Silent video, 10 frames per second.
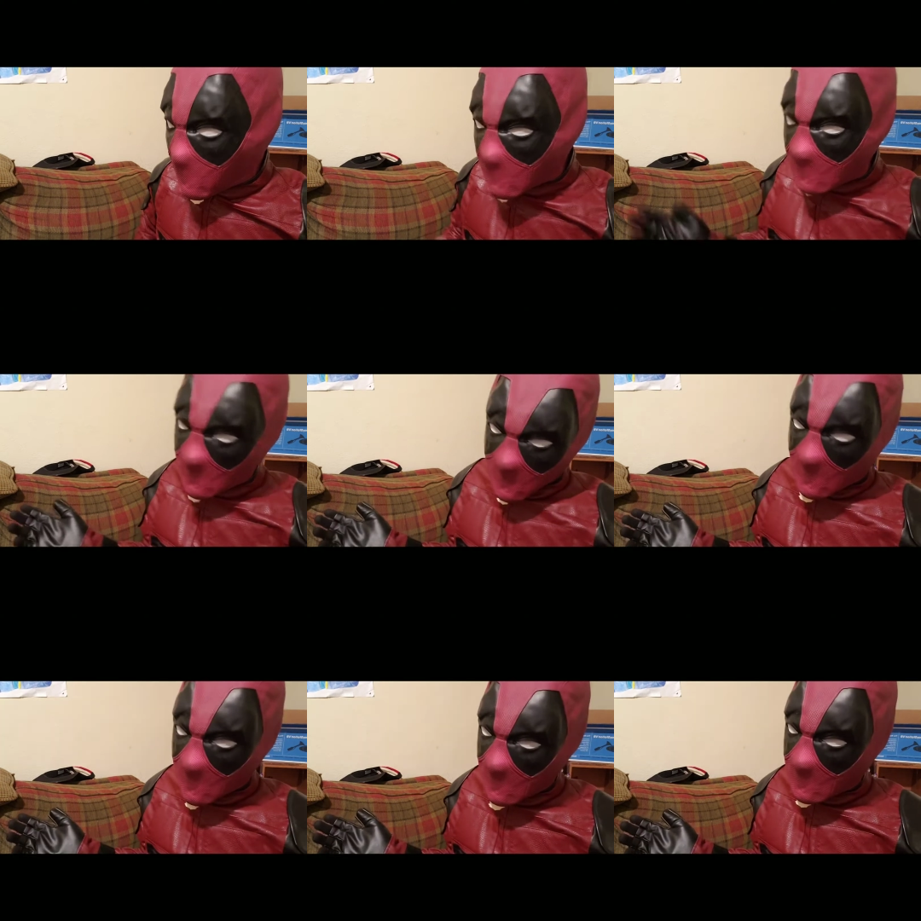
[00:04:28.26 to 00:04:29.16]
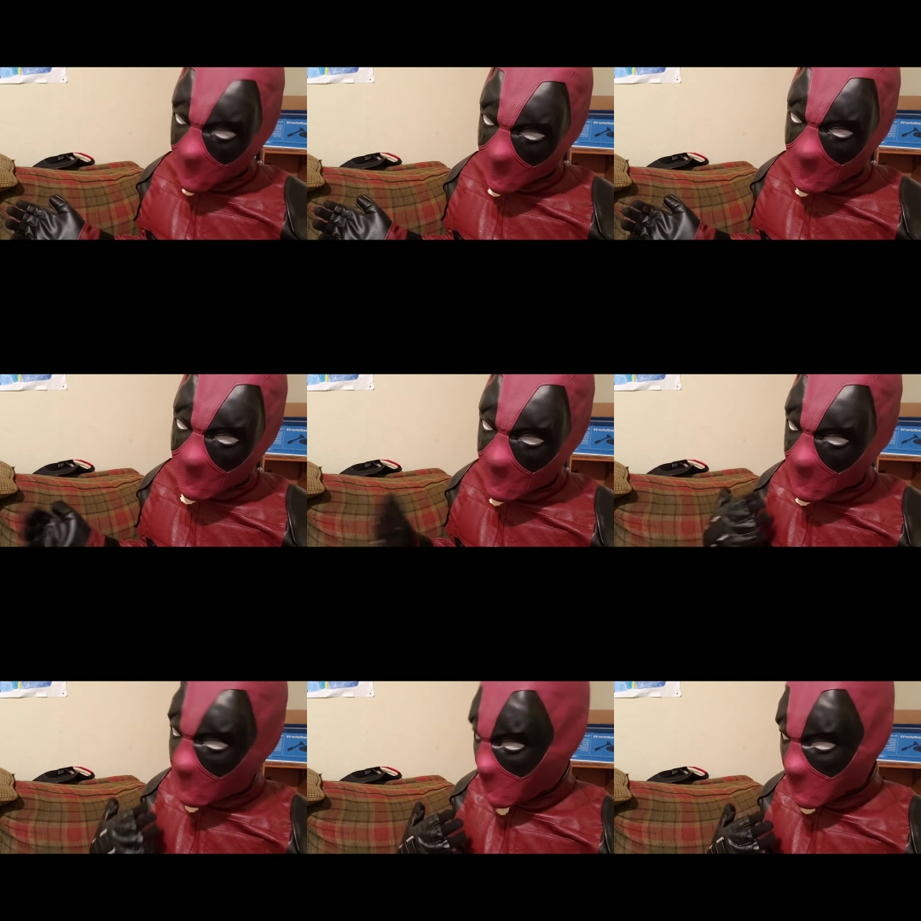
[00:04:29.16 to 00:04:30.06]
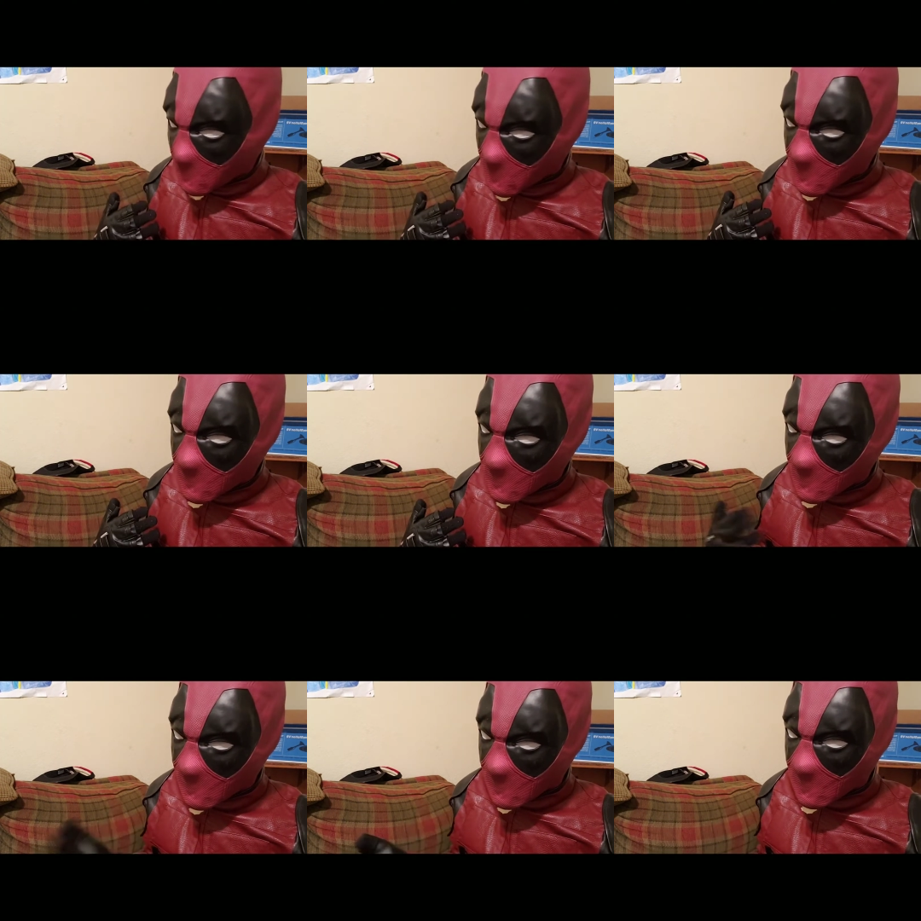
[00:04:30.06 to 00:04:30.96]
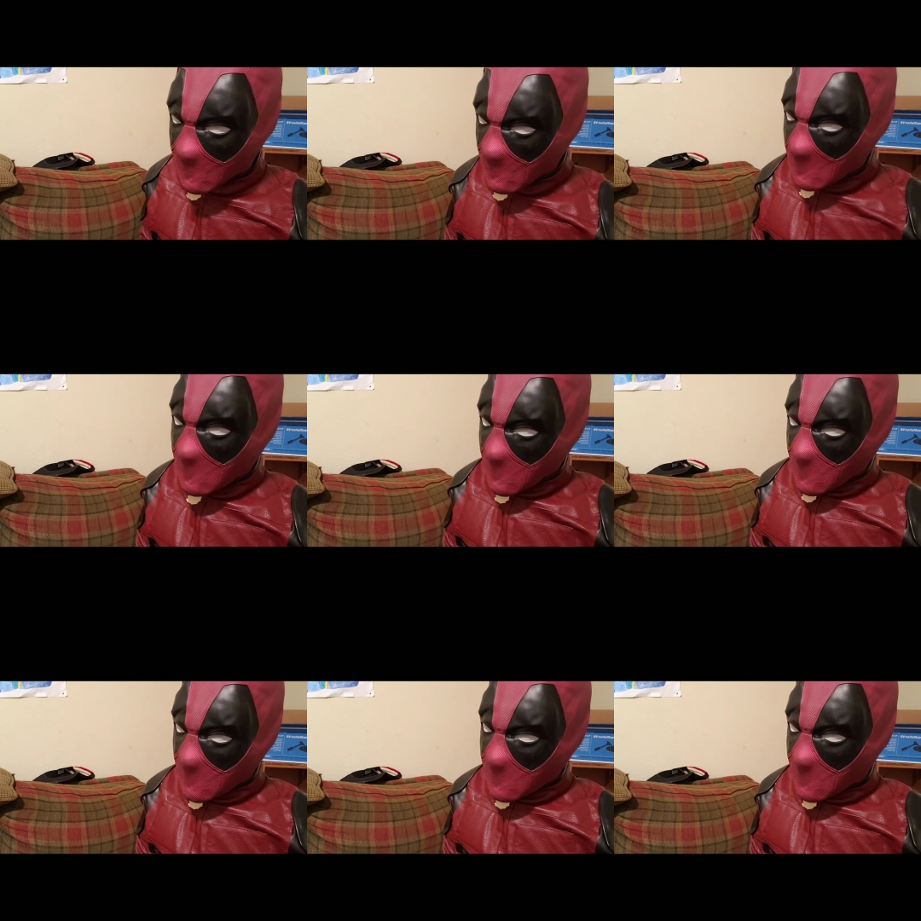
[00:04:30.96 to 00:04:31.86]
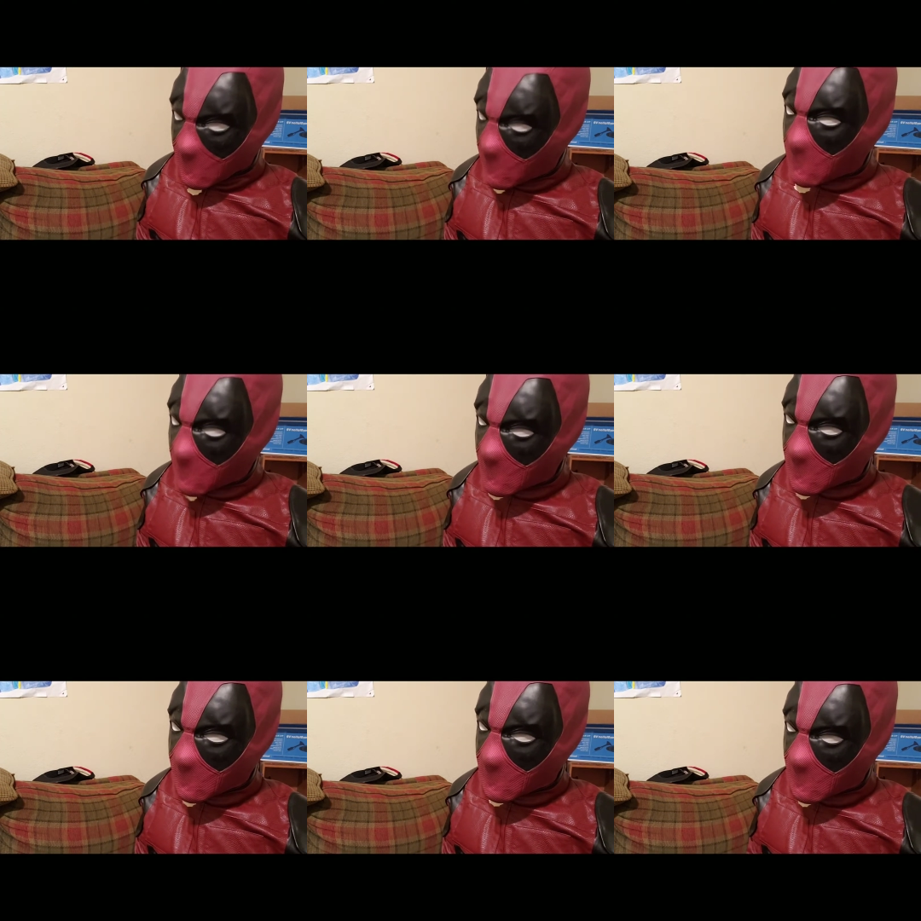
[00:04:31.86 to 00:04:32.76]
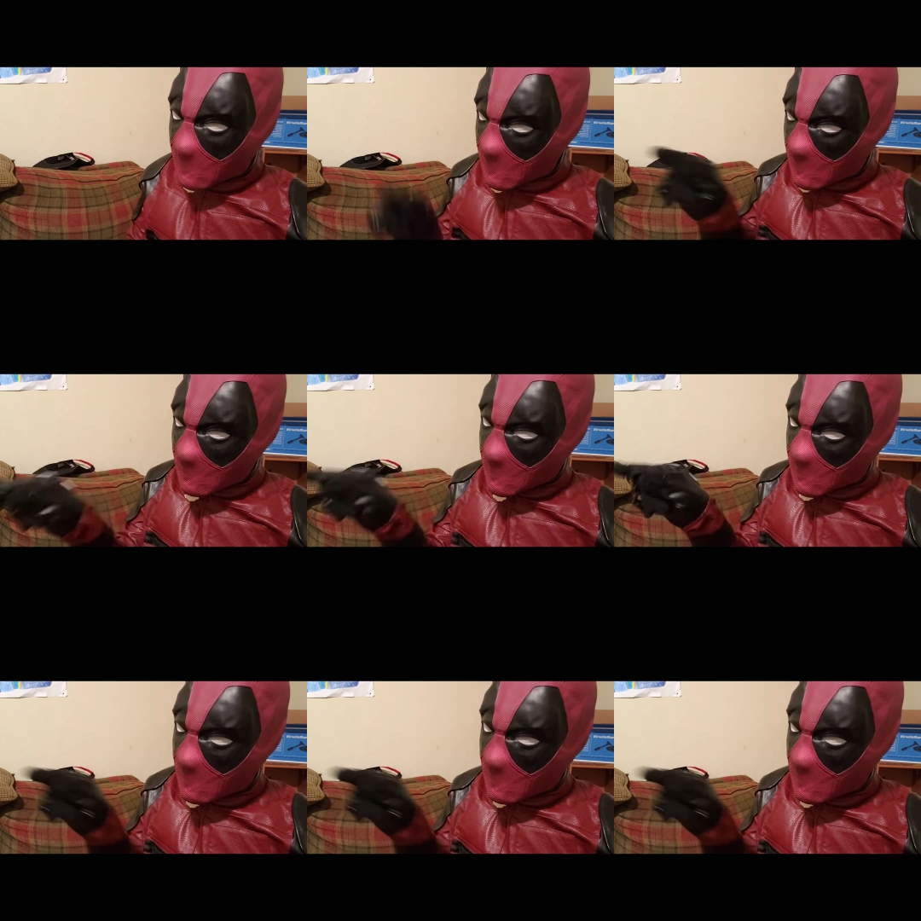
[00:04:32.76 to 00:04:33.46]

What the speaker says: (no speaker visible)